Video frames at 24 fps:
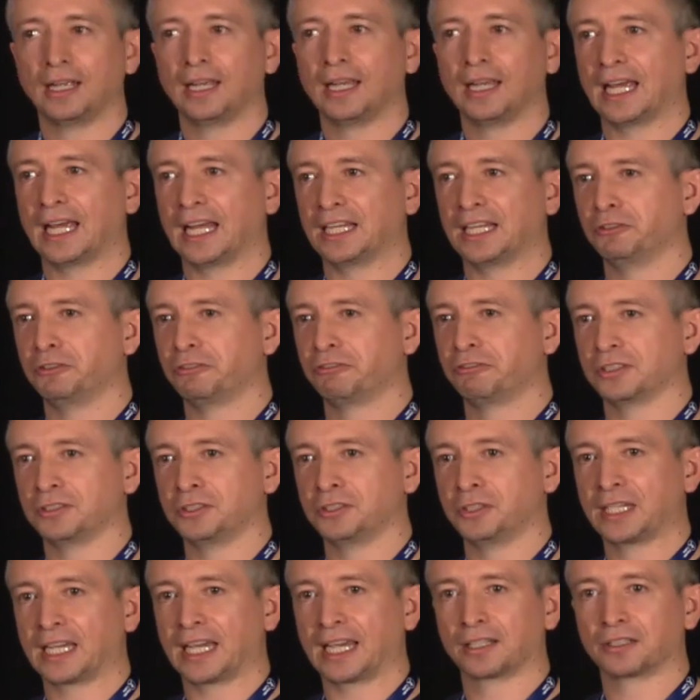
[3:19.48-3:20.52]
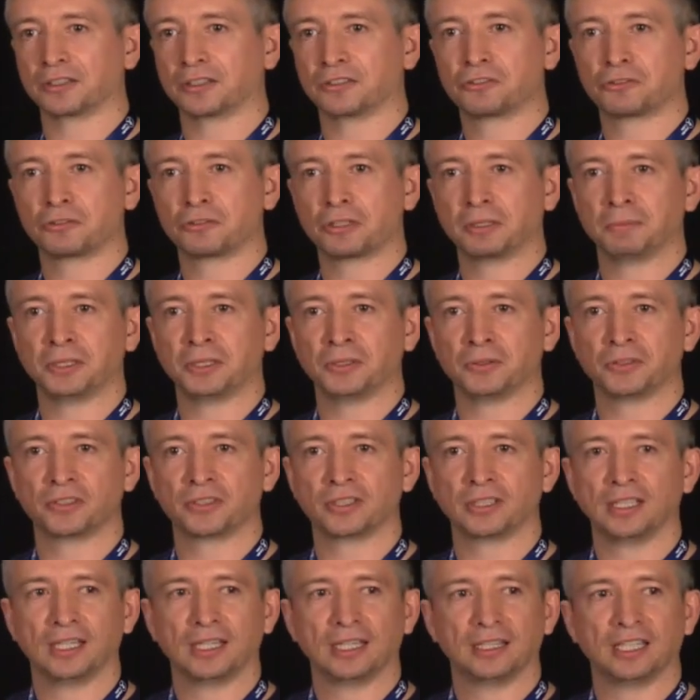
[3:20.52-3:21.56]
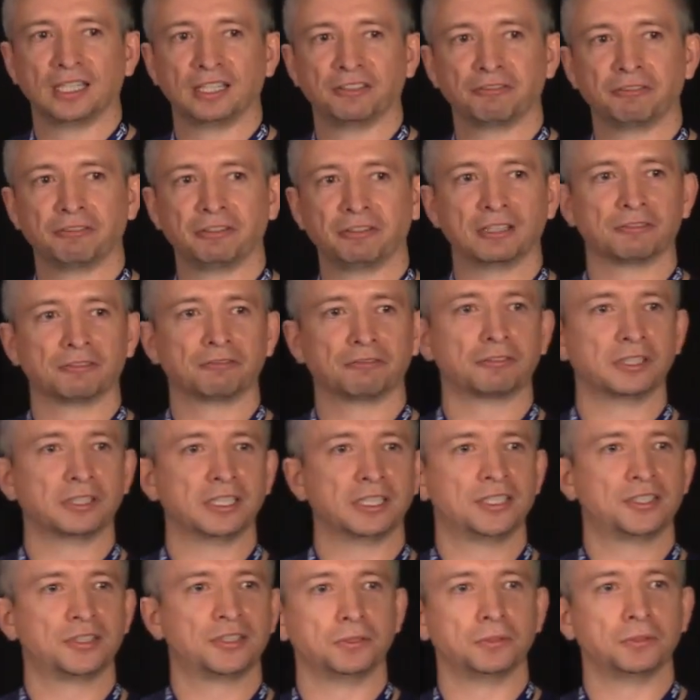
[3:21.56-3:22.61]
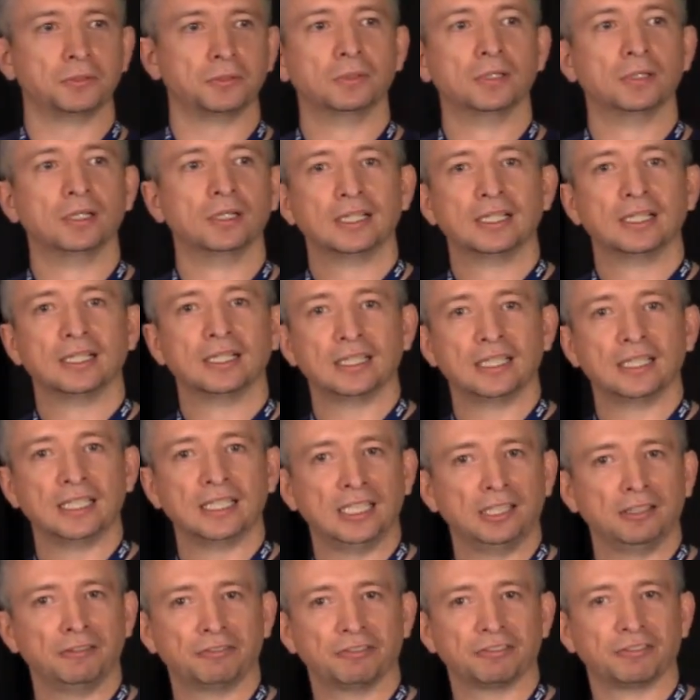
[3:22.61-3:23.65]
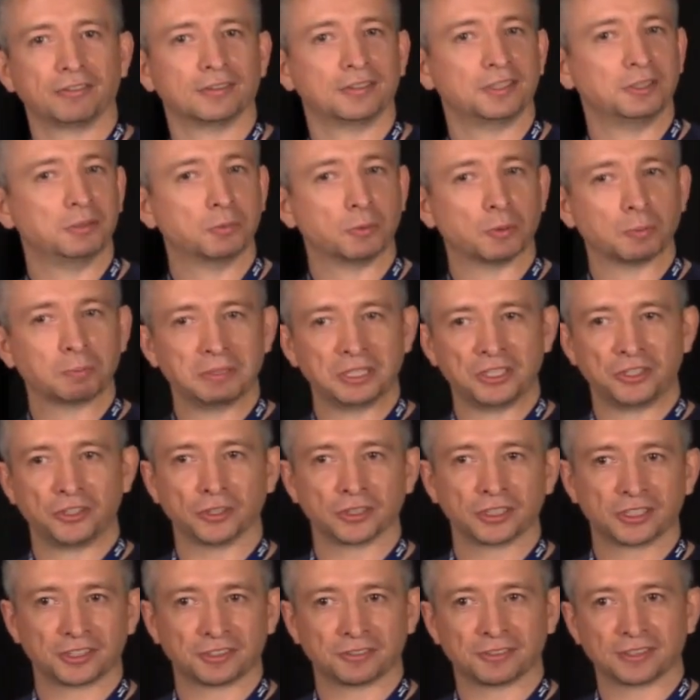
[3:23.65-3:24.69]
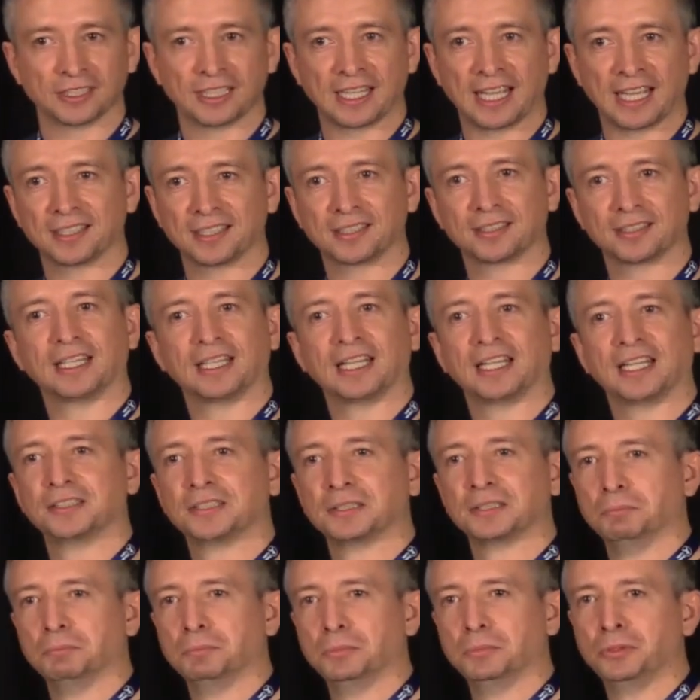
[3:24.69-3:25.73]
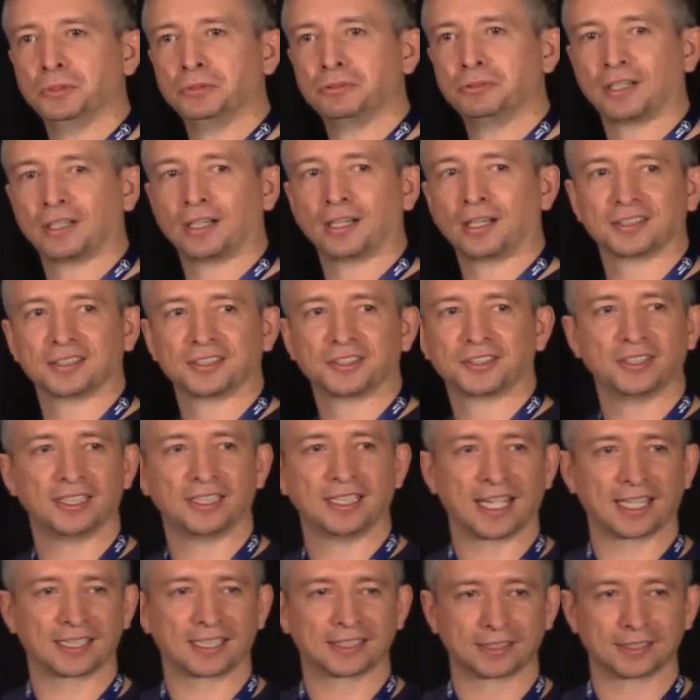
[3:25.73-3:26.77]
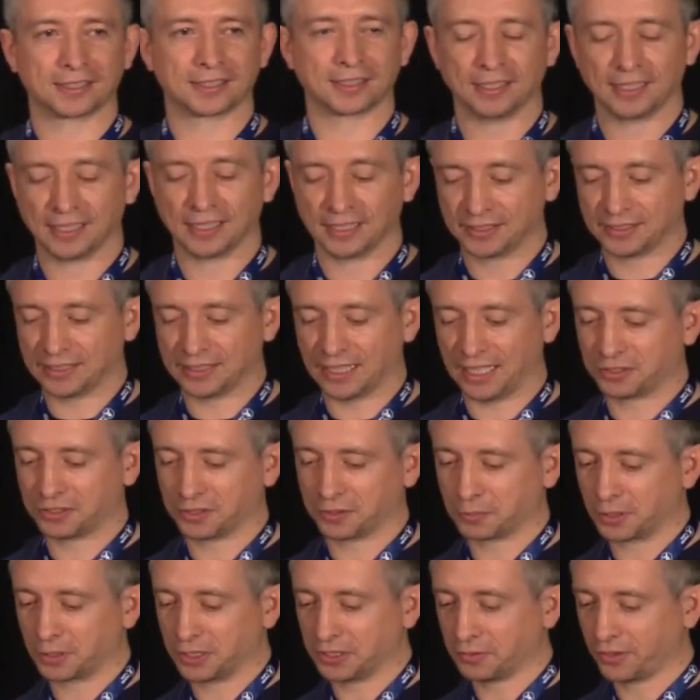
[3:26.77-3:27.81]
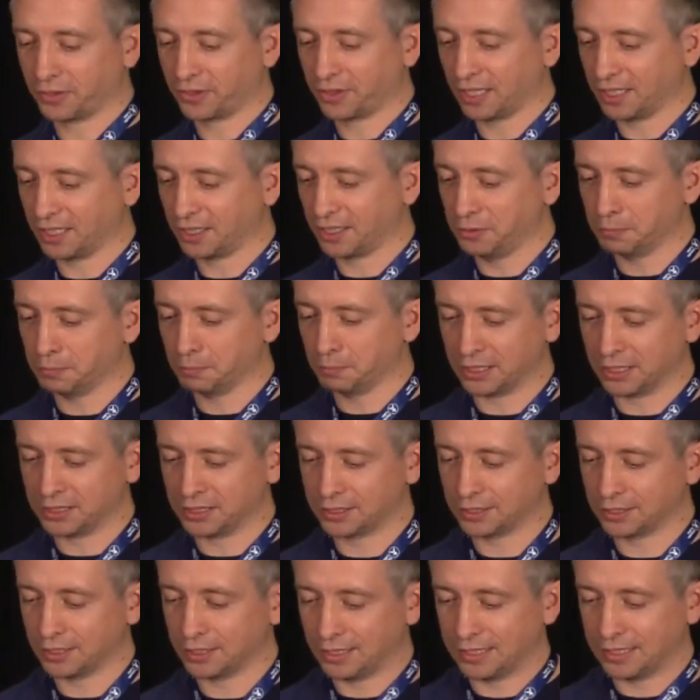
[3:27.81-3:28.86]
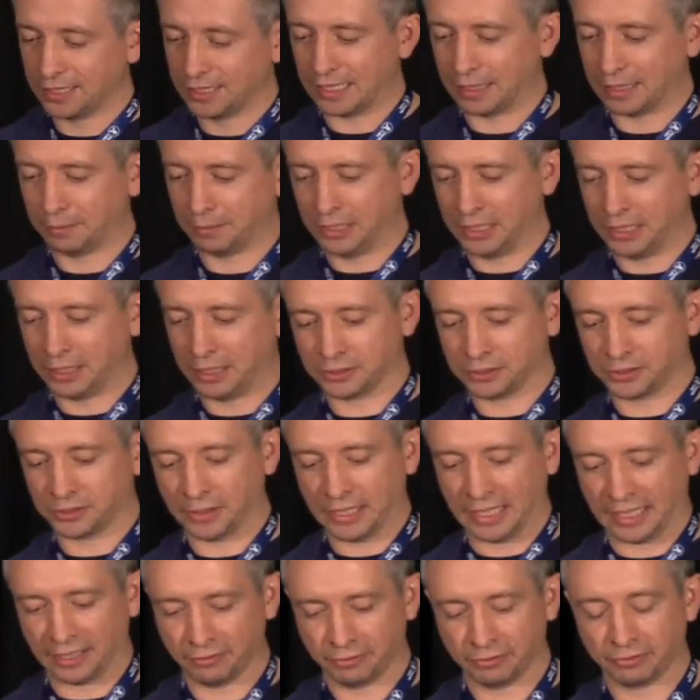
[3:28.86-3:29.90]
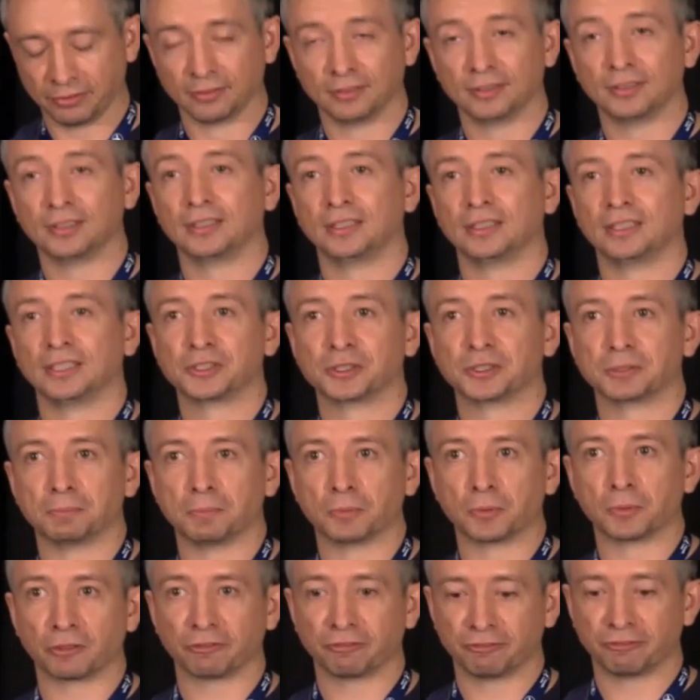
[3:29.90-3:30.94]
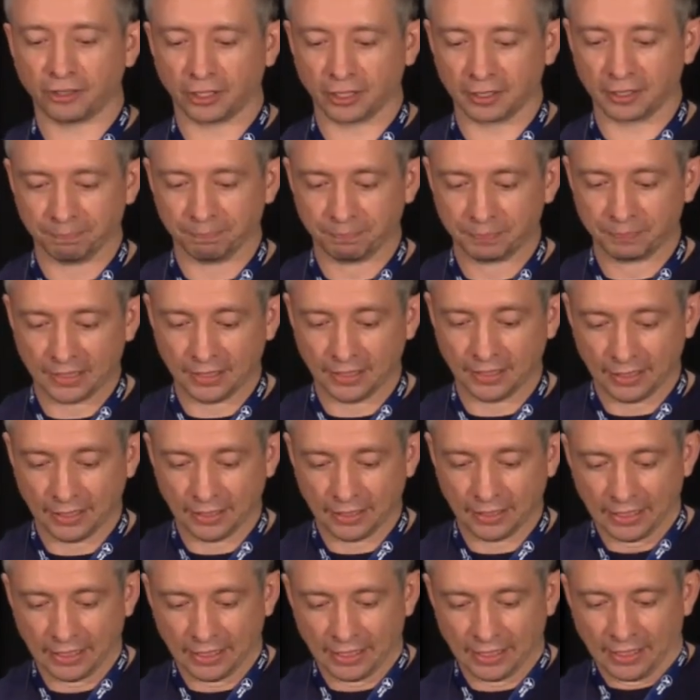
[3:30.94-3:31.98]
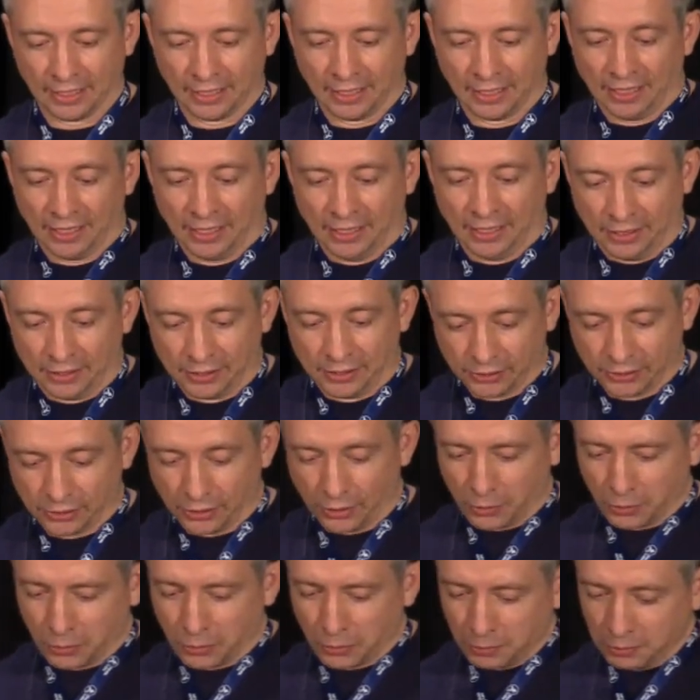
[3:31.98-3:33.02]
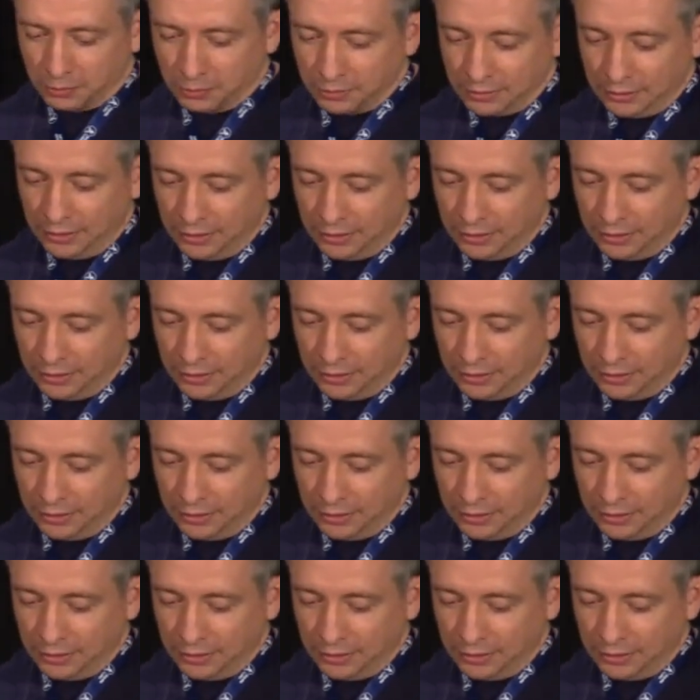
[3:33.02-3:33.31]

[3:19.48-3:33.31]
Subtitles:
and you feel you can't contribute, then feel free to leave. You won't be judged for that, and move on to the next session where you think you might be able to have some more fun. So